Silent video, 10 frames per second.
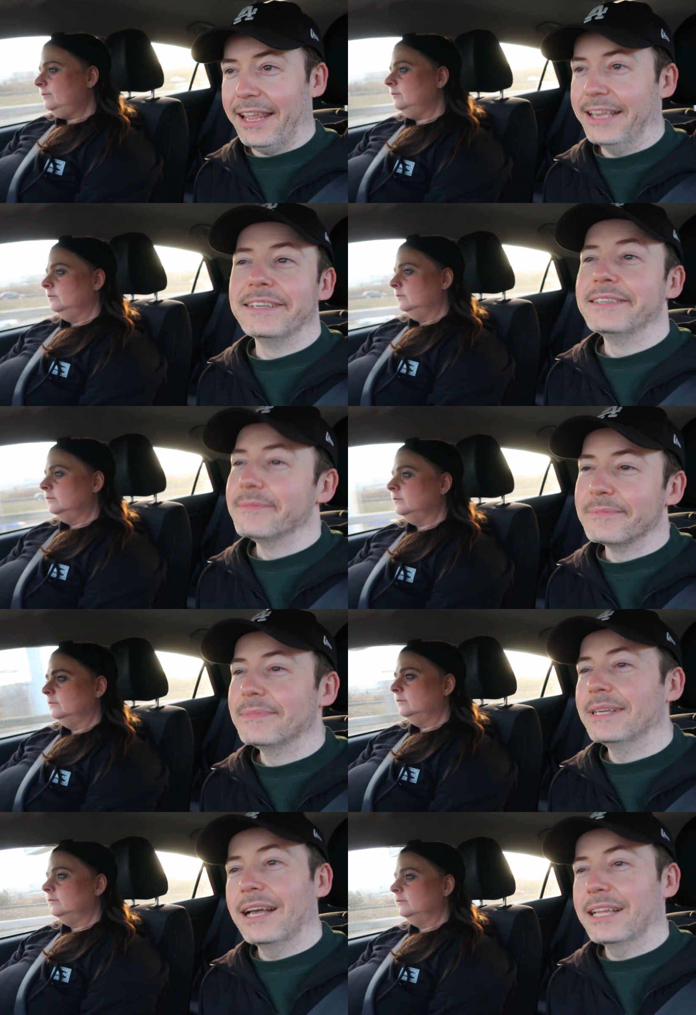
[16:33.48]
Speaker 1: get it
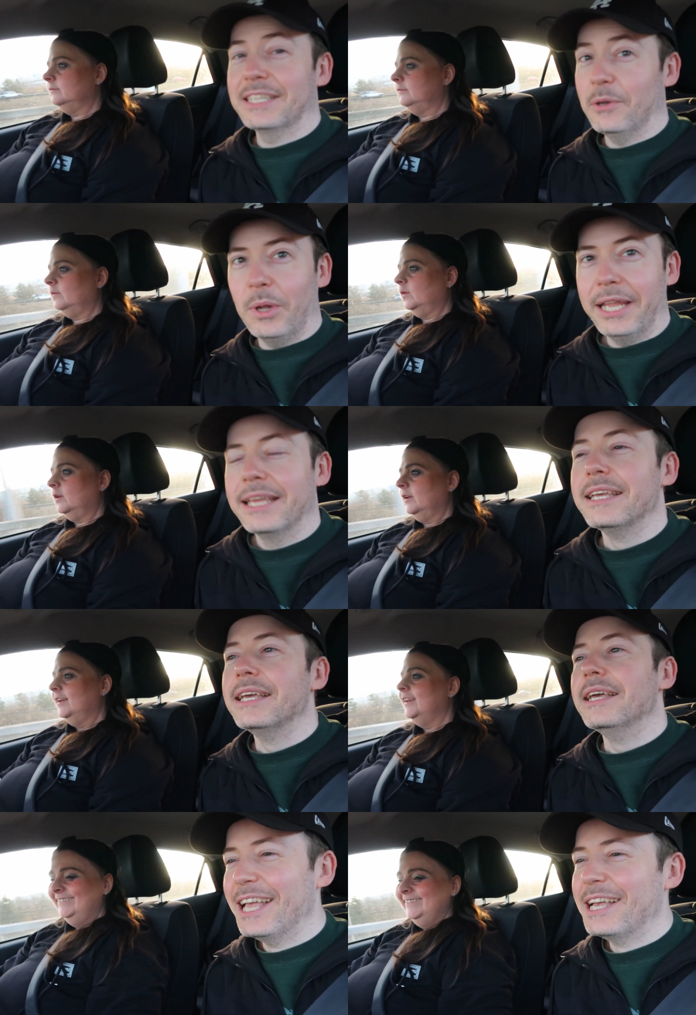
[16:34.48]
i still want
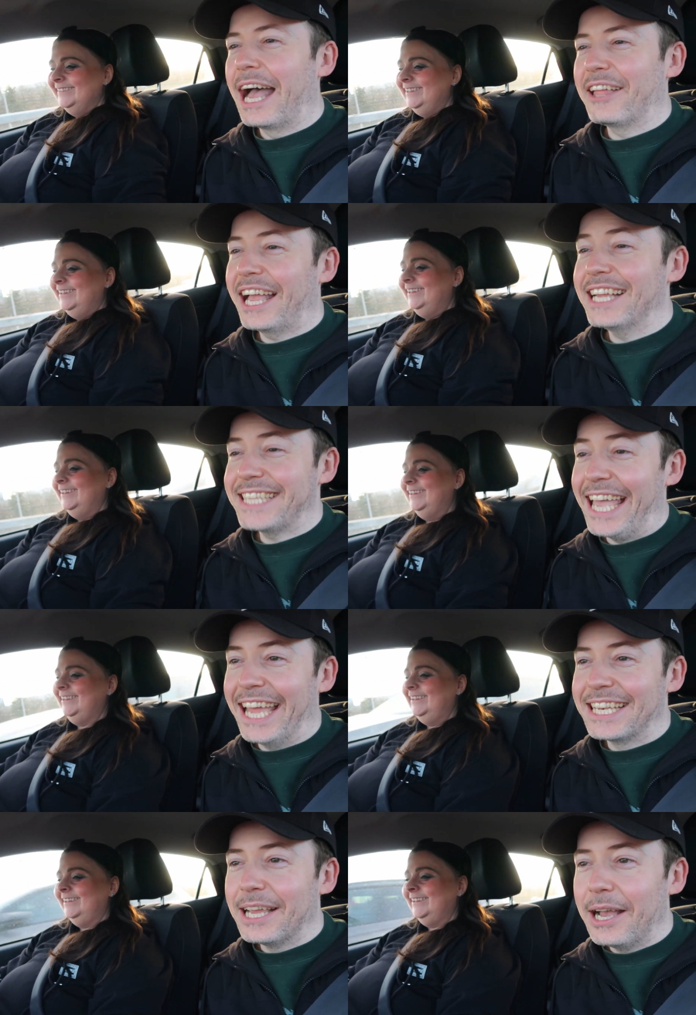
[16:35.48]
it i, I
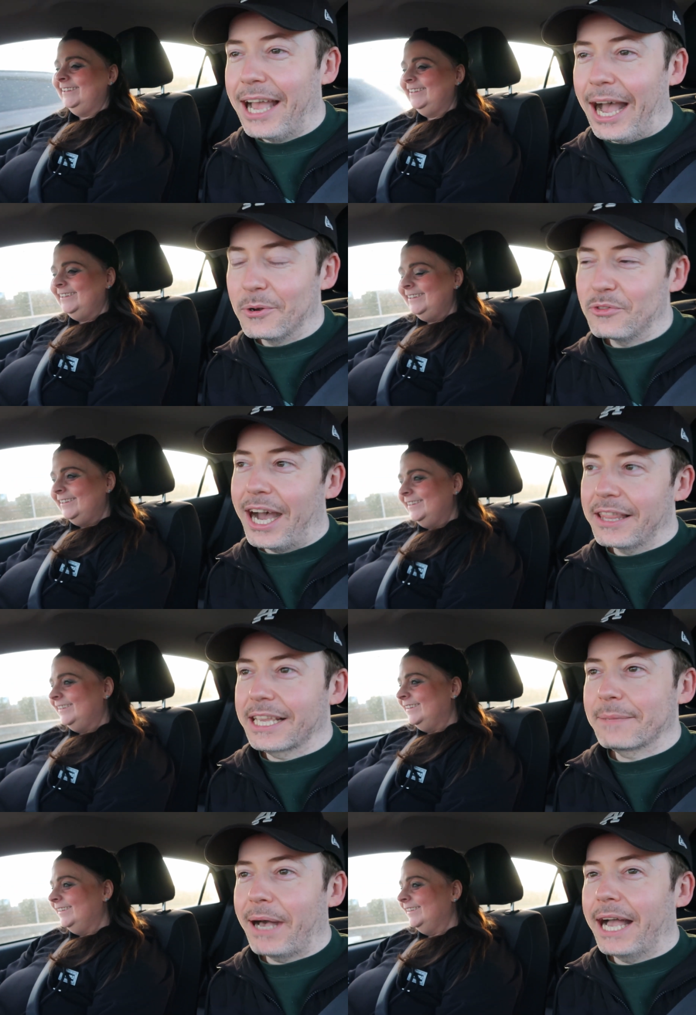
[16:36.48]
said I'd rather
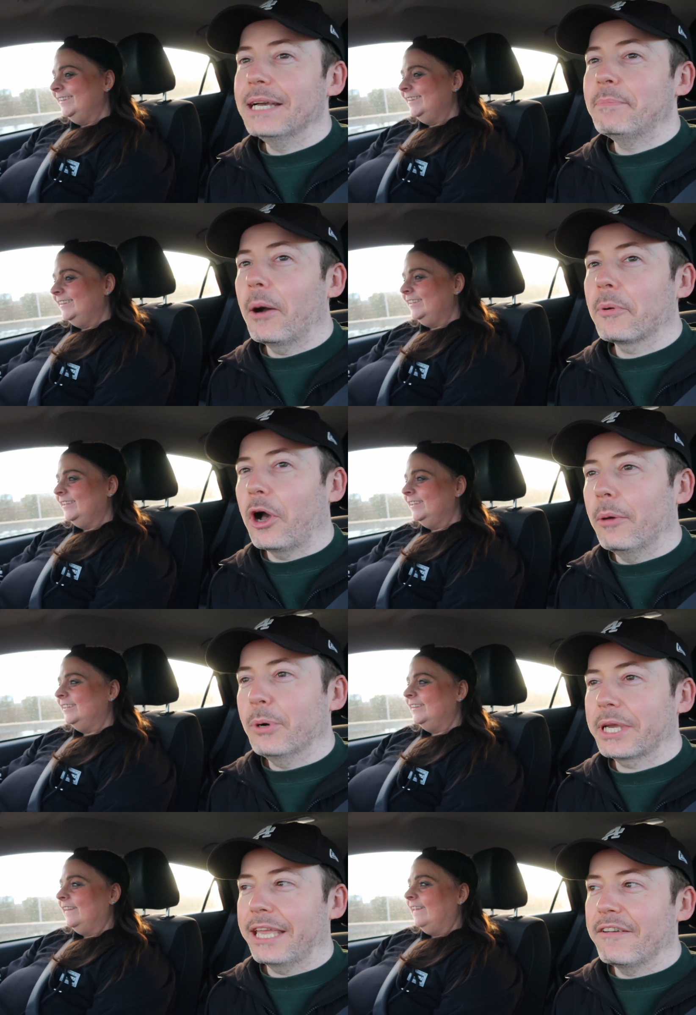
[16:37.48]
buy a popcorn
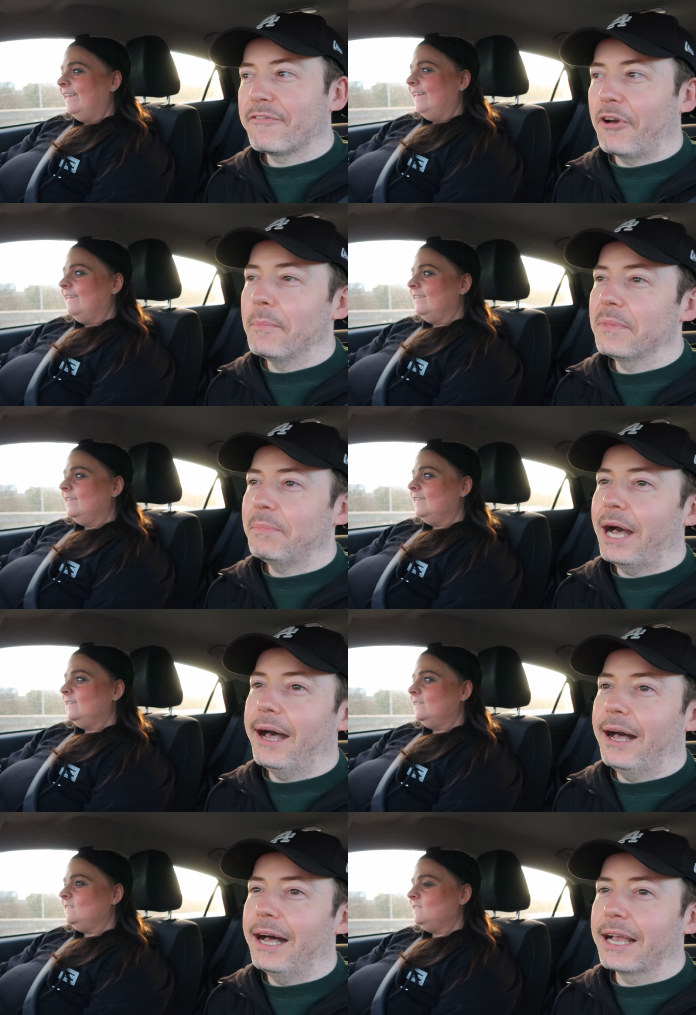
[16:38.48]
bucket from the
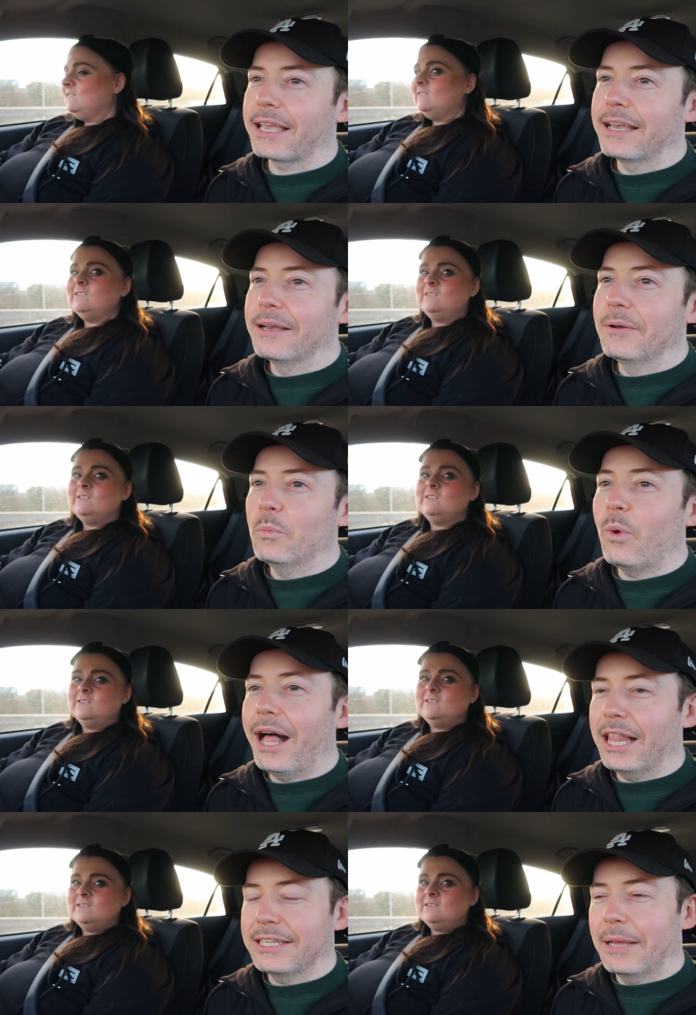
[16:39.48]
park
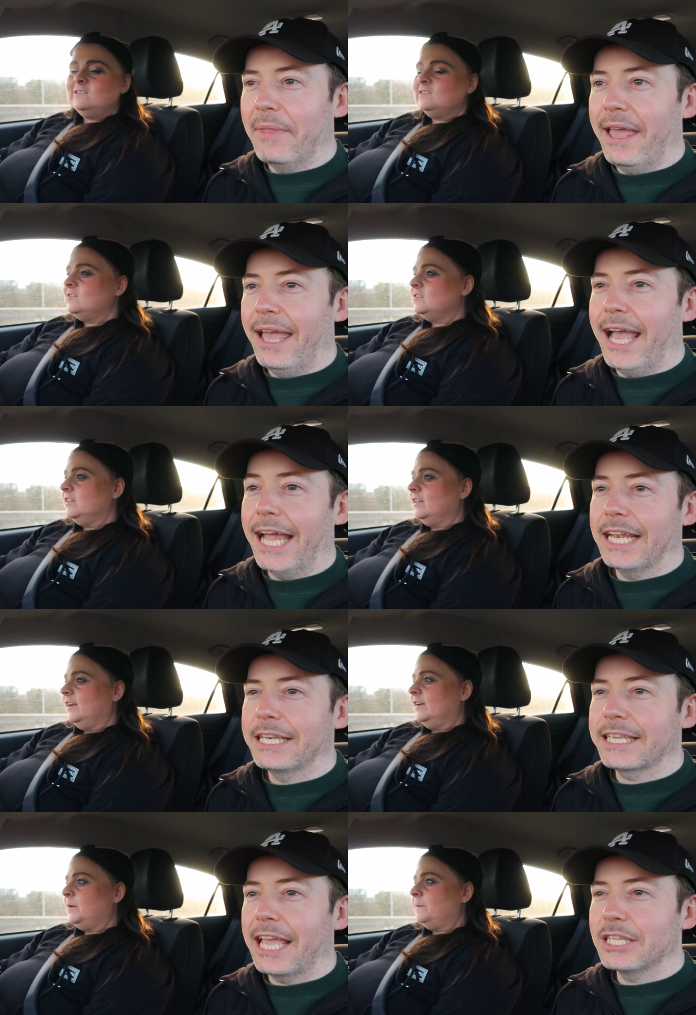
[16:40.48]
while I'm there
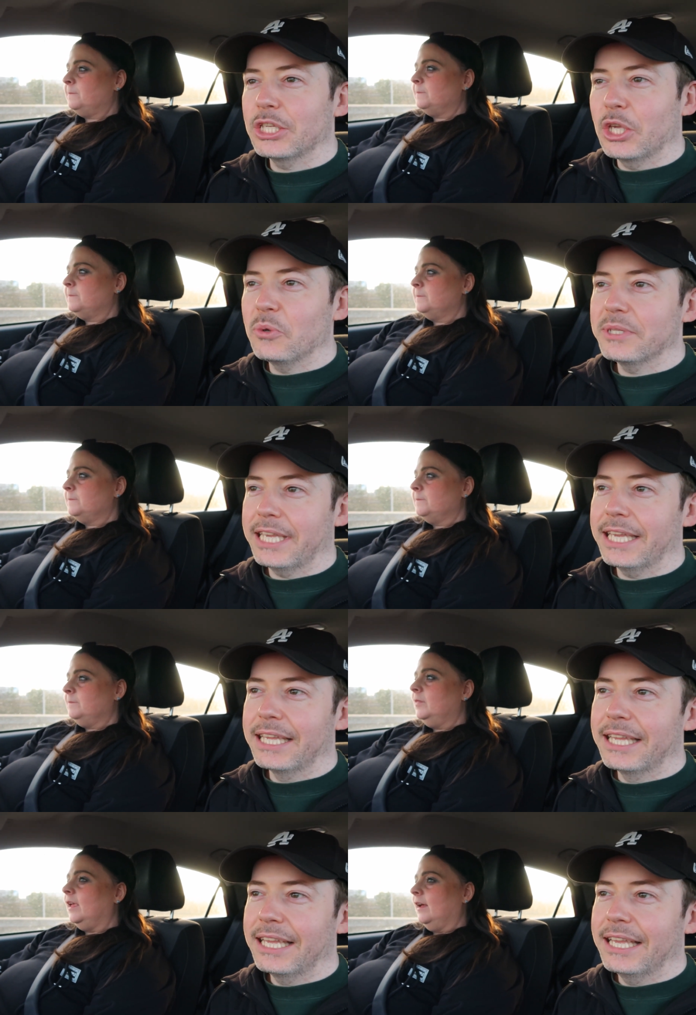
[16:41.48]
and get to use it.
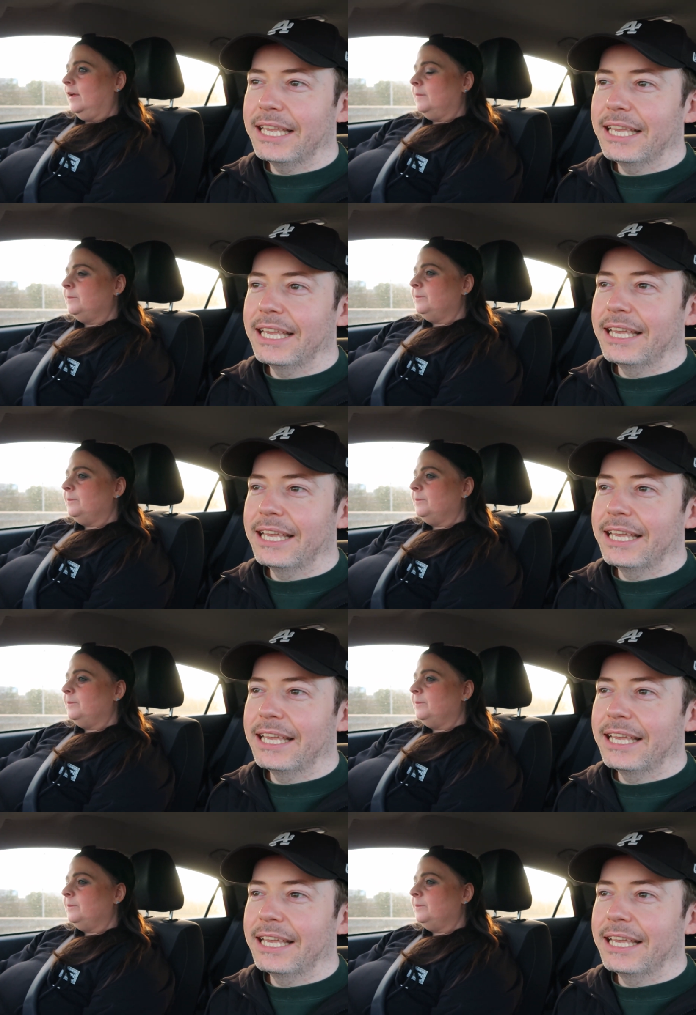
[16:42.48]
Yeah.